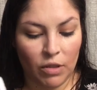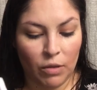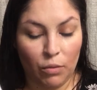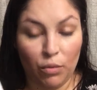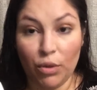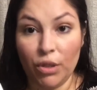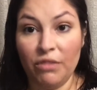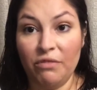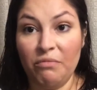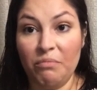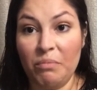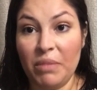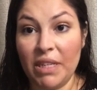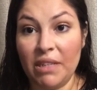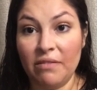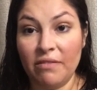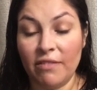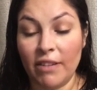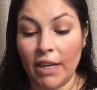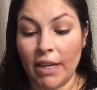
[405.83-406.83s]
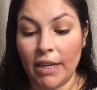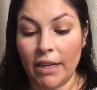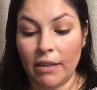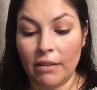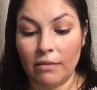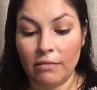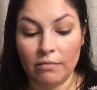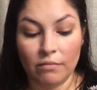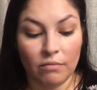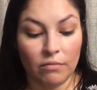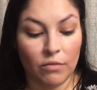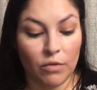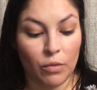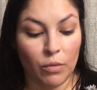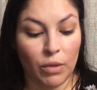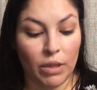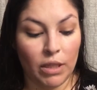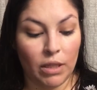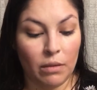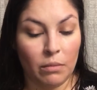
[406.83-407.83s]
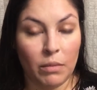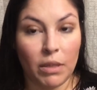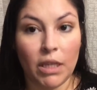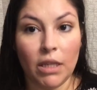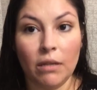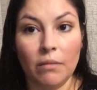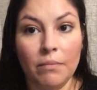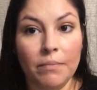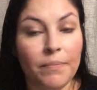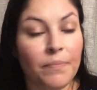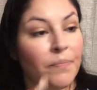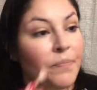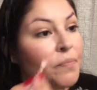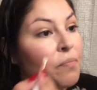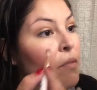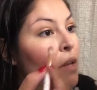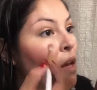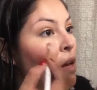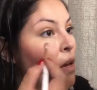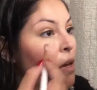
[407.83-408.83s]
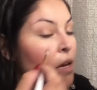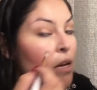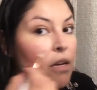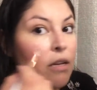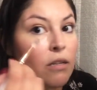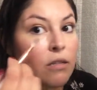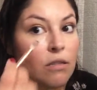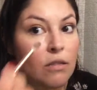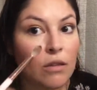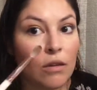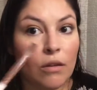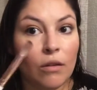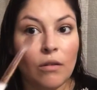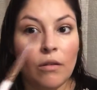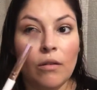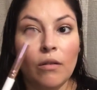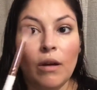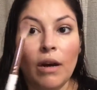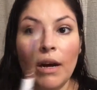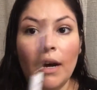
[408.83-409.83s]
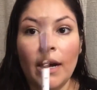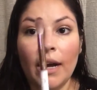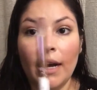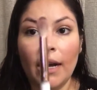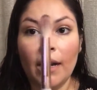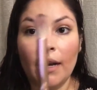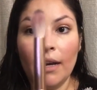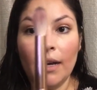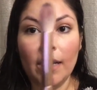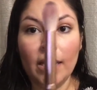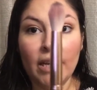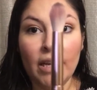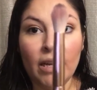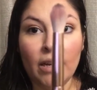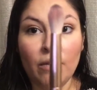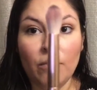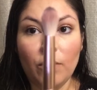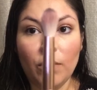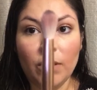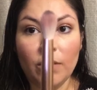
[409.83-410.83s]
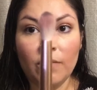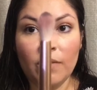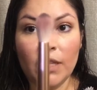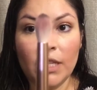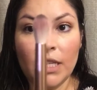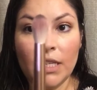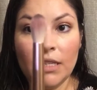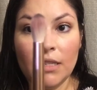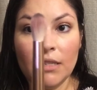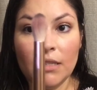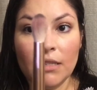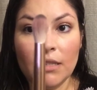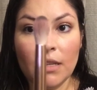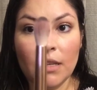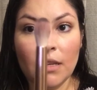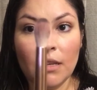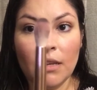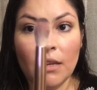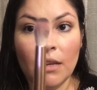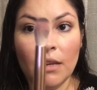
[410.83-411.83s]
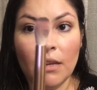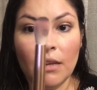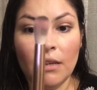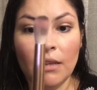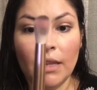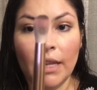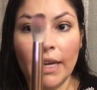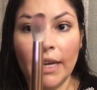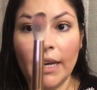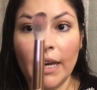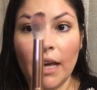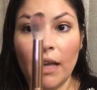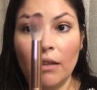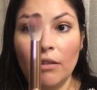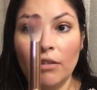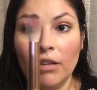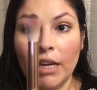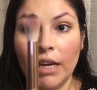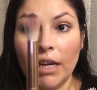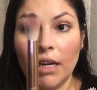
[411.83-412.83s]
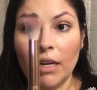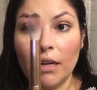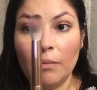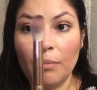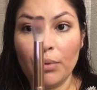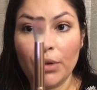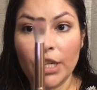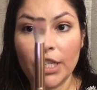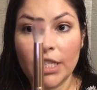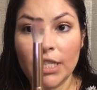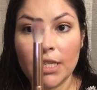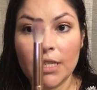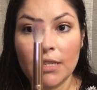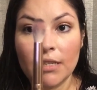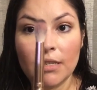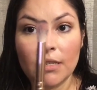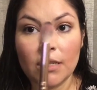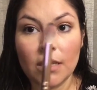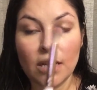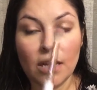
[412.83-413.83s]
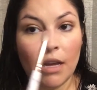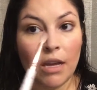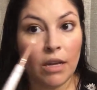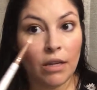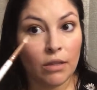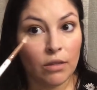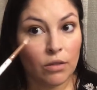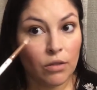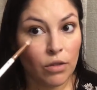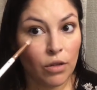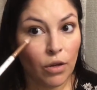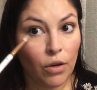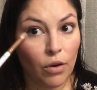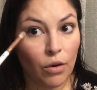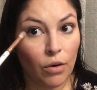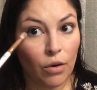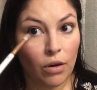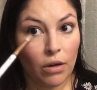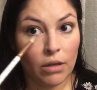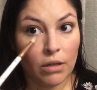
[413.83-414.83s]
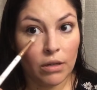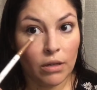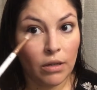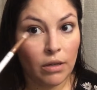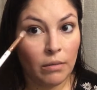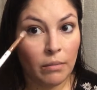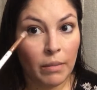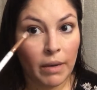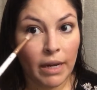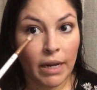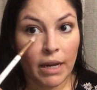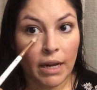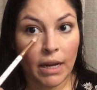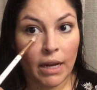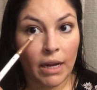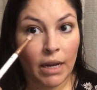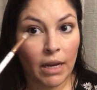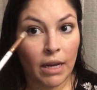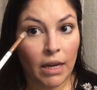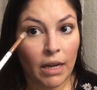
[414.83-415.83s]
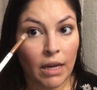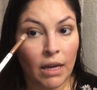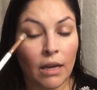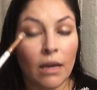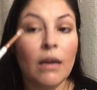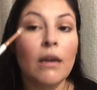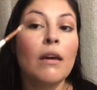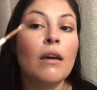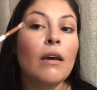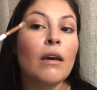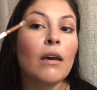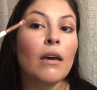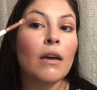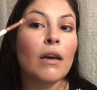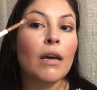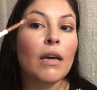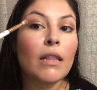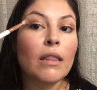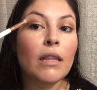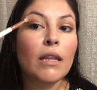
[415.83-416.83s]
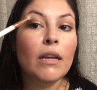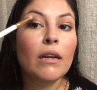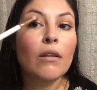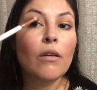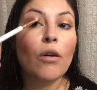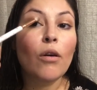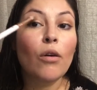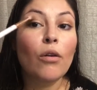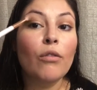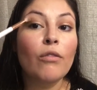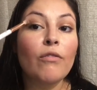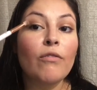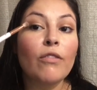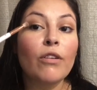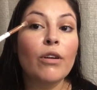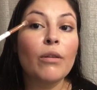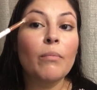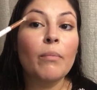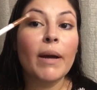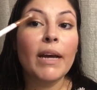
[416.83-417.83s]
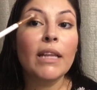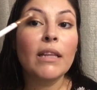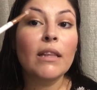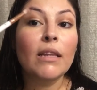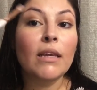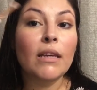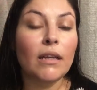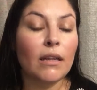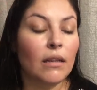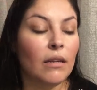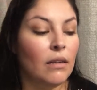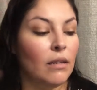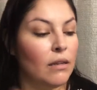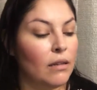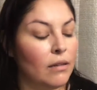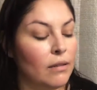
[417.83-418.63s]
would have been fine with me. So I get one of these like elongated brushes to go under my eye and then over my lid.